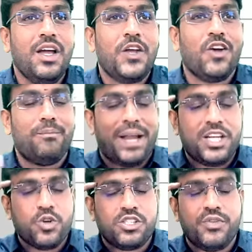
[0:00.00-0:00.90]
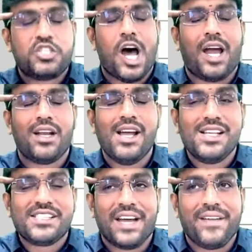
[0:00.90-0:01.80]
your brain should switch on
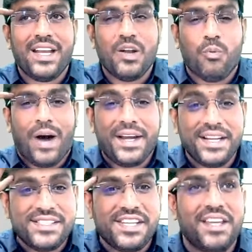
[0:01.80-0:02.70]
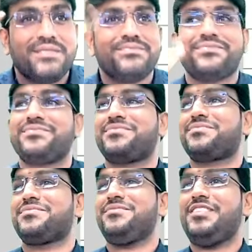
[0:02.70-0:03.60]
7.1c.
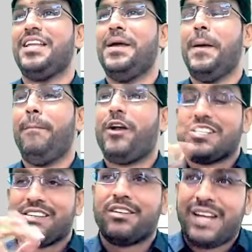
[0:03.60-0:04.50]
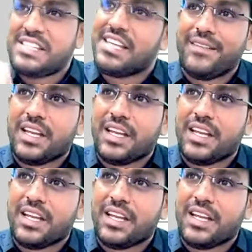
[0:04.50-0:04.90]
Because 7.1c will